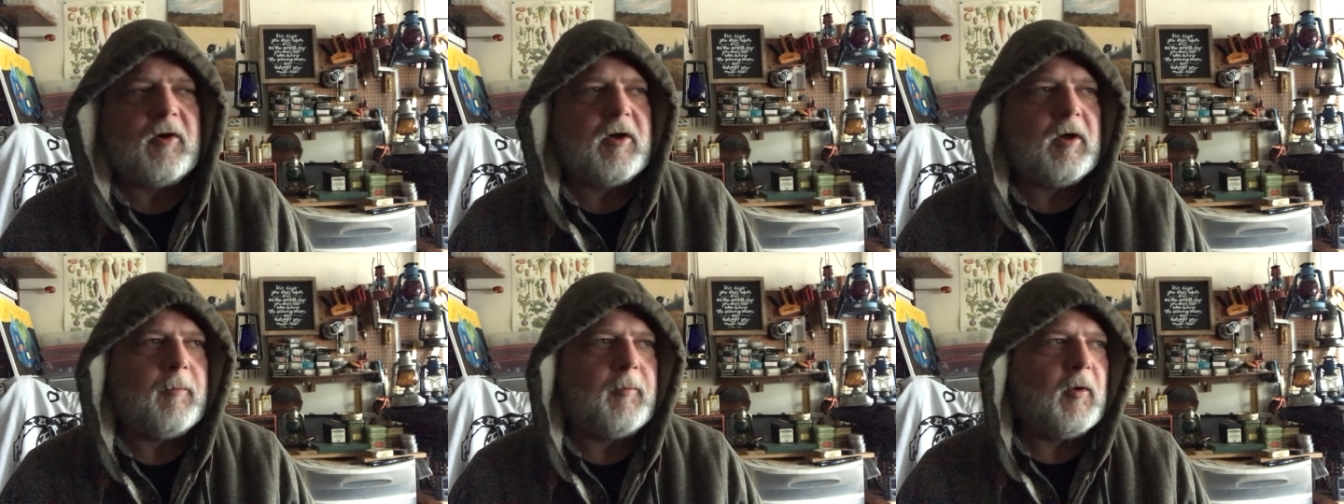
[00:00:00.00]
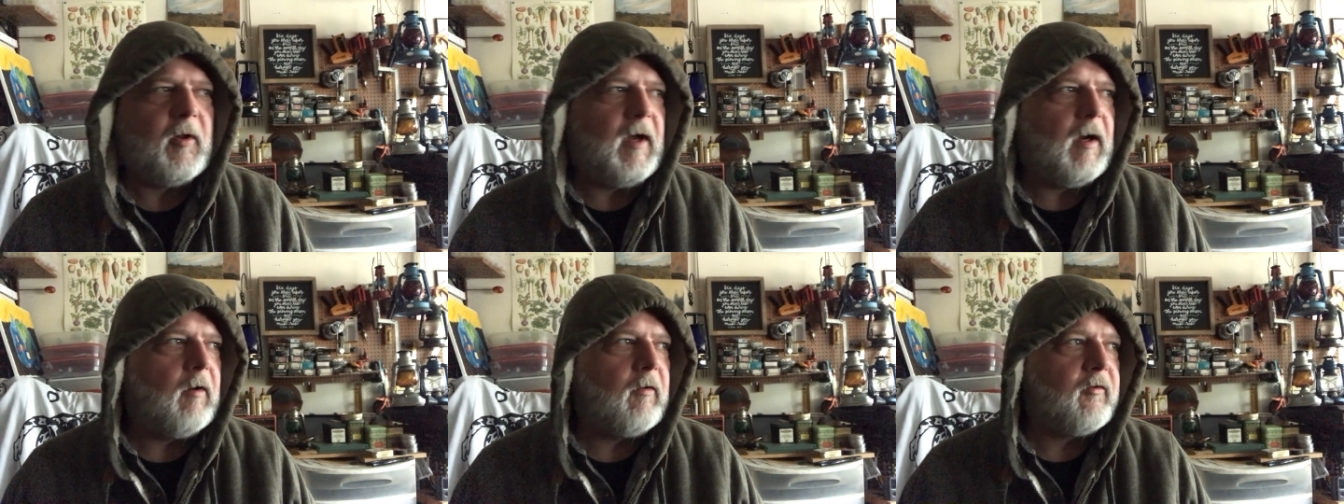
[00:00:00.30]
a
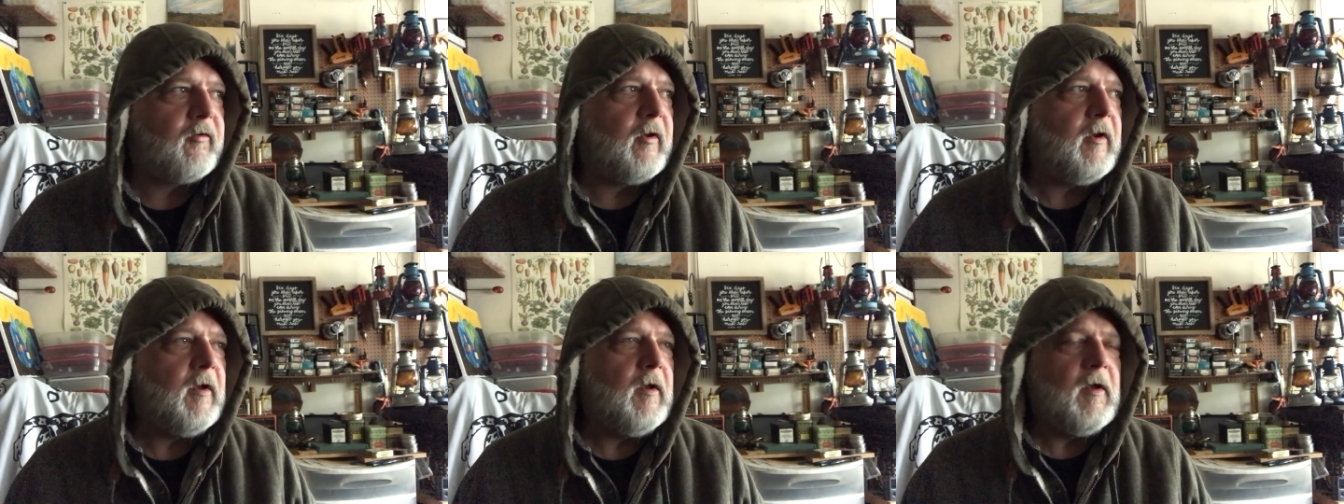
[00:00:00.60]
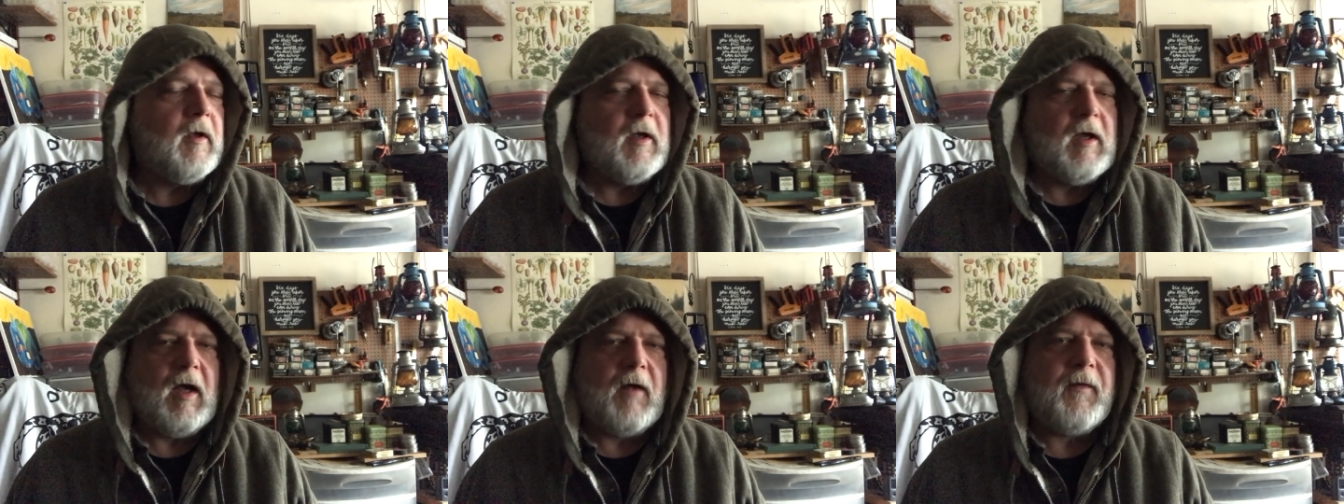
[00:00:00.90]
couple hours.
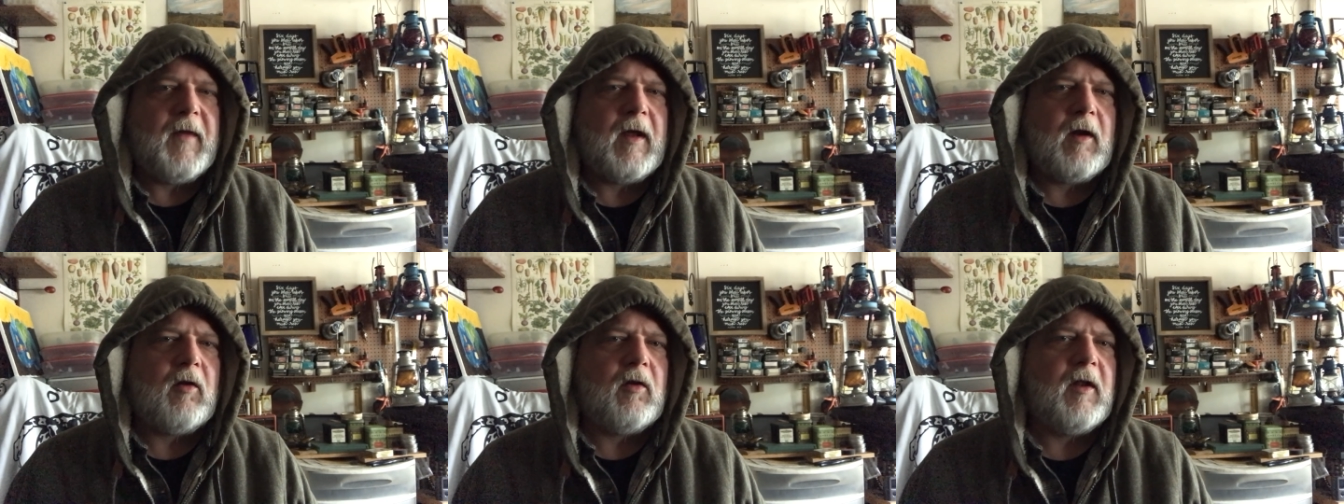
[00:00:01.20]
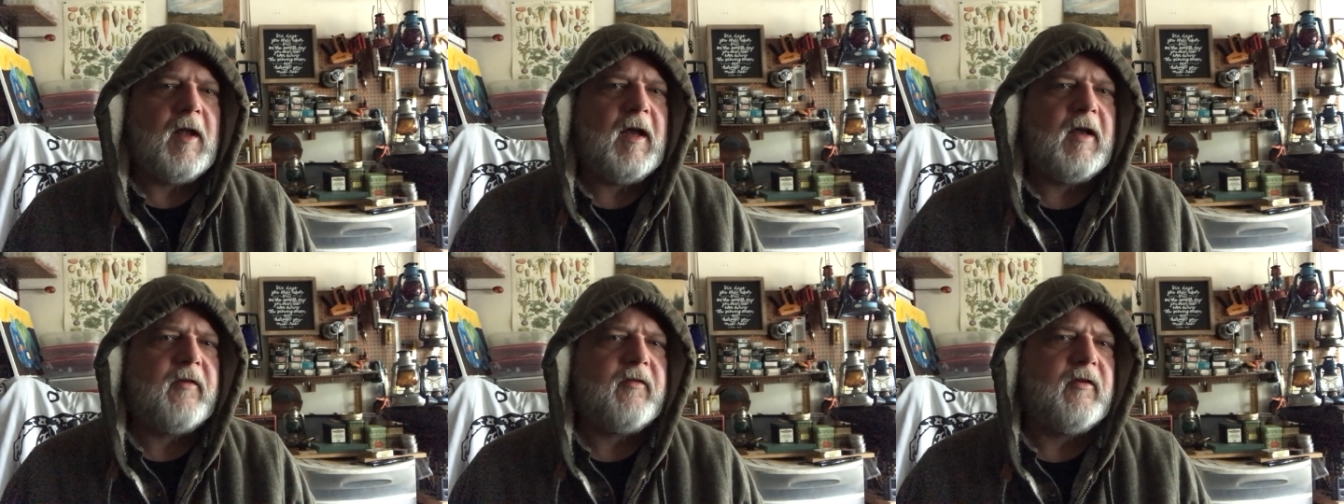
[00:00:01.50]
And that'll
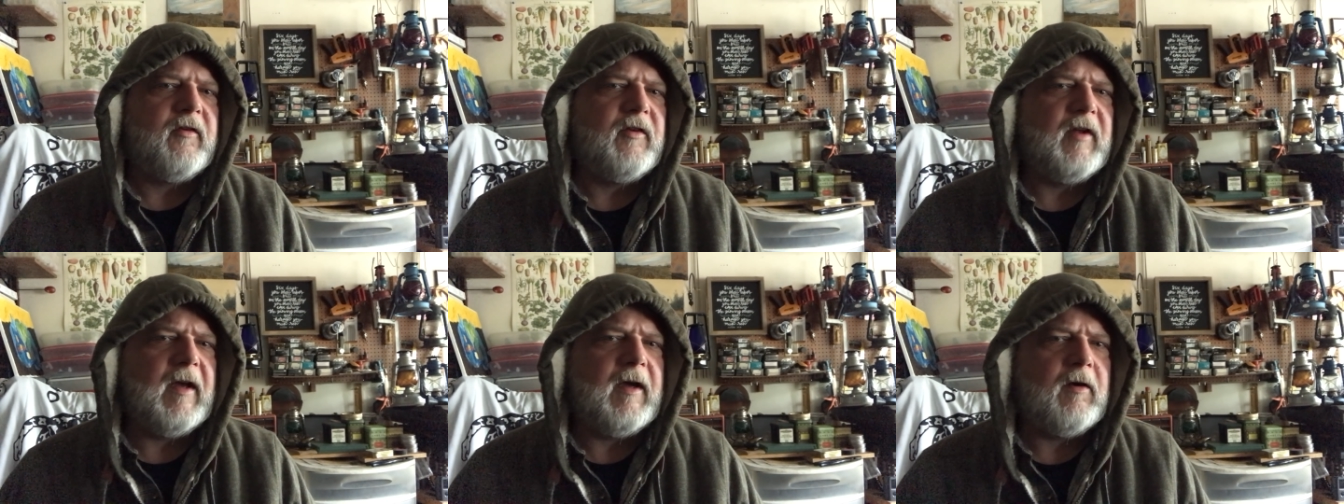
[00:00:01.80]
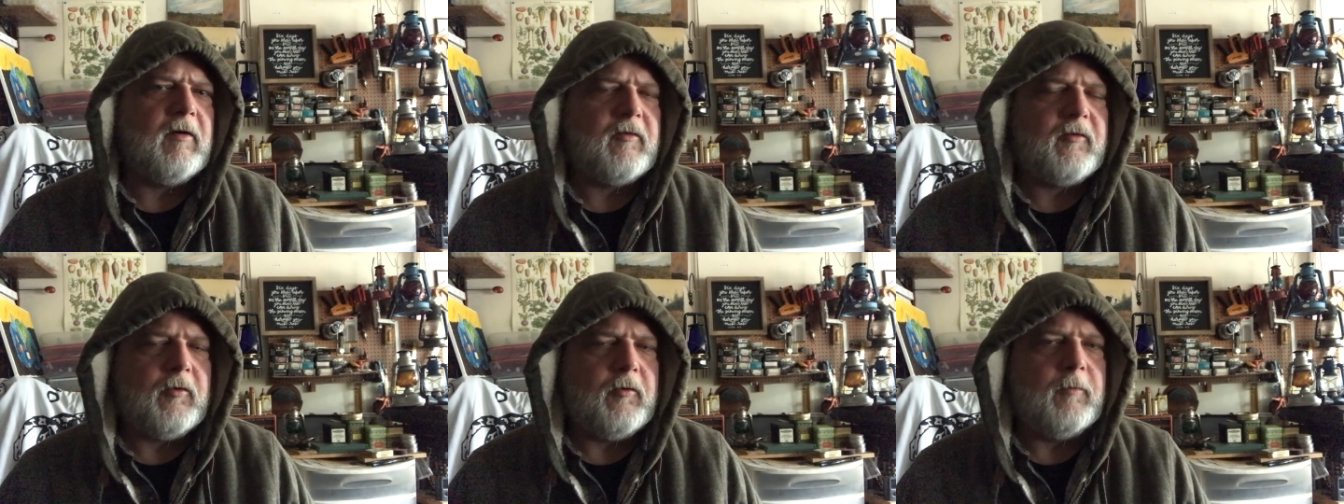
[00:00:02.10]
last a day
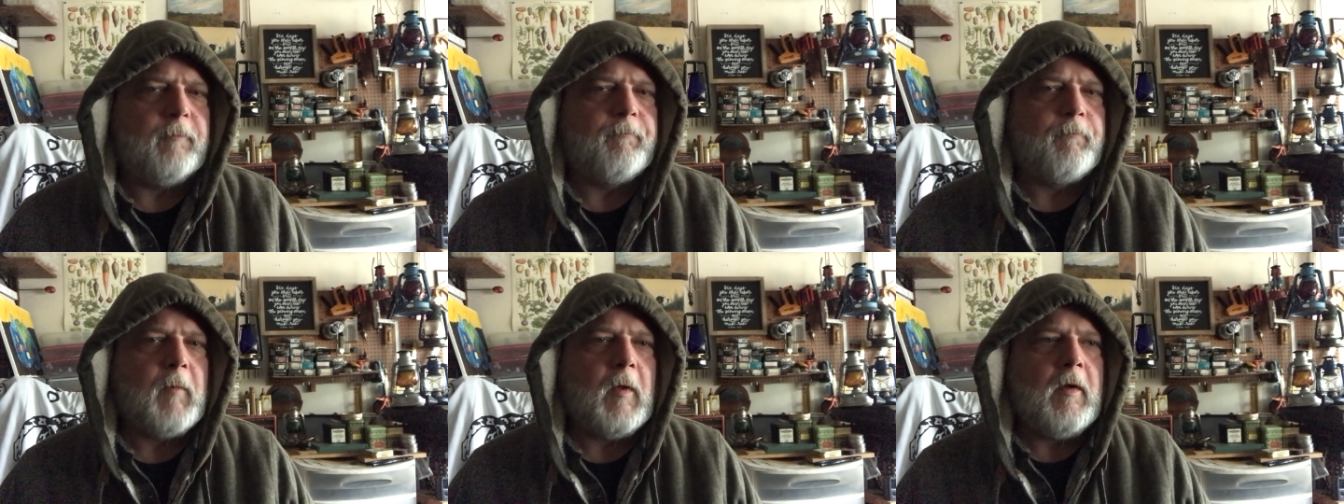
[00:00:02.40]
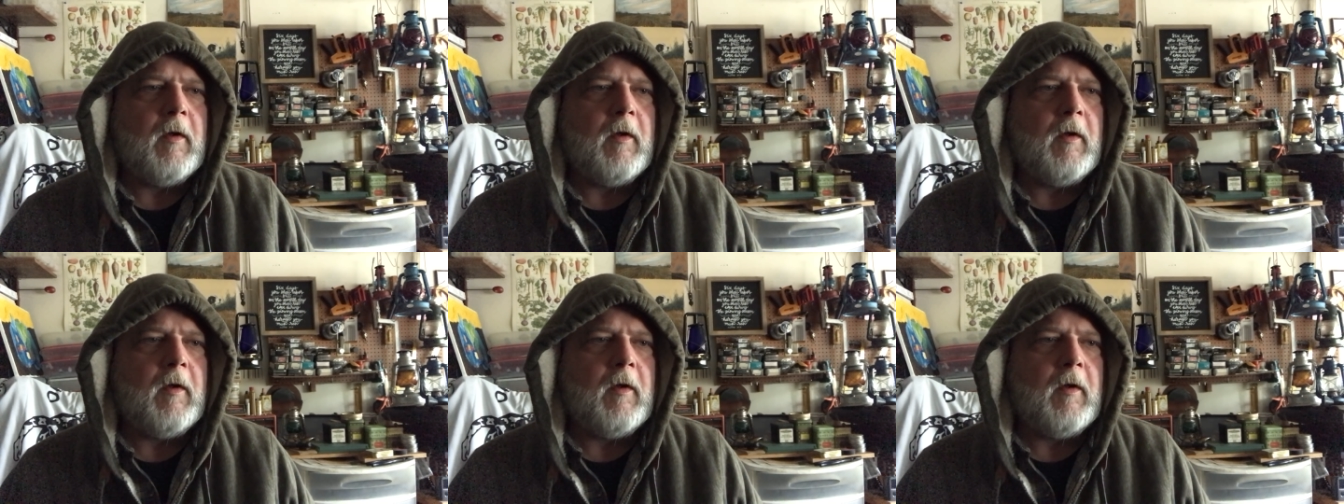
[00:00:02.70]
or two.